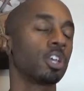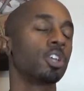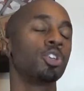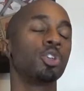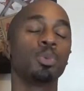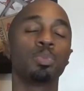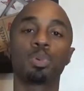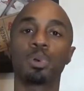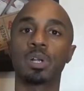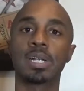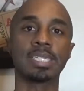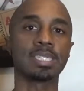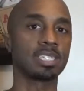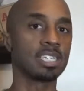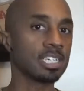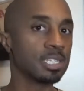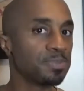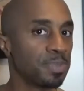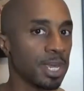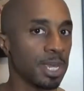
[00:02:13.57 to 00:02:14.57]
You bring
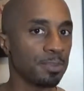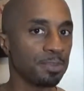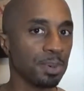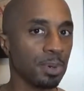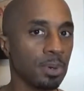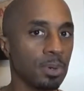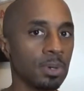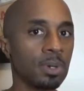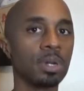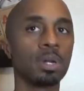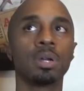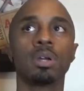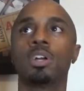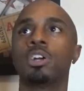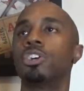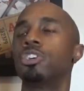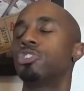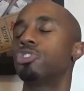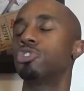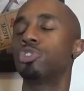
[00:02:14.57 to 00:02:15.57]
six people,
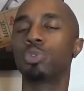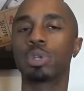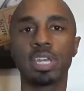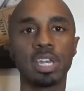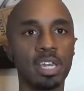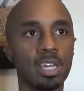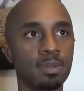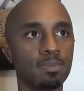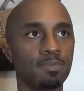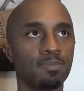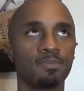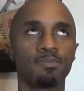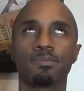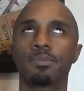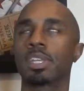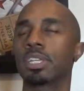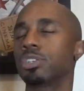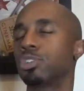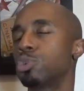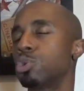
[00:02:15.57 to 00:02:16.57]
you get
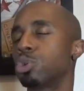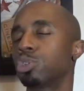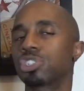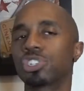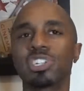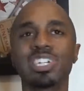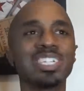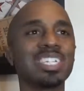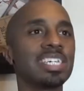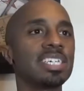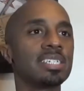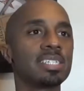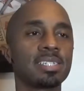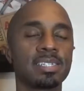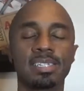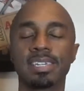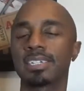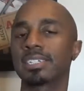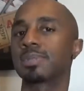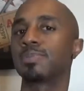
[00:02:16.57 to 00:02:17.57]
usually
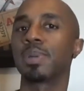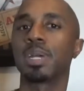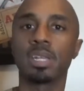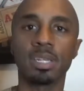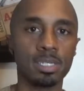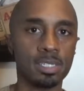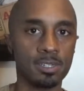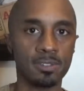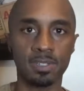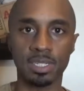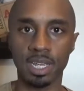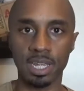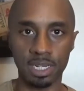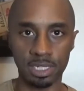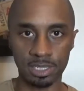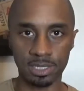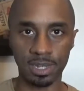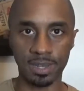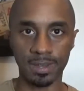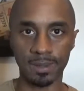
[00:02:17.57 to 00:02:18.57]
6 minutes of
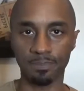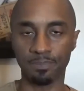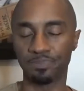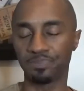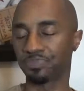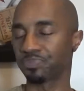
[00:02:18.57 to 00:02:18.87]
stage time.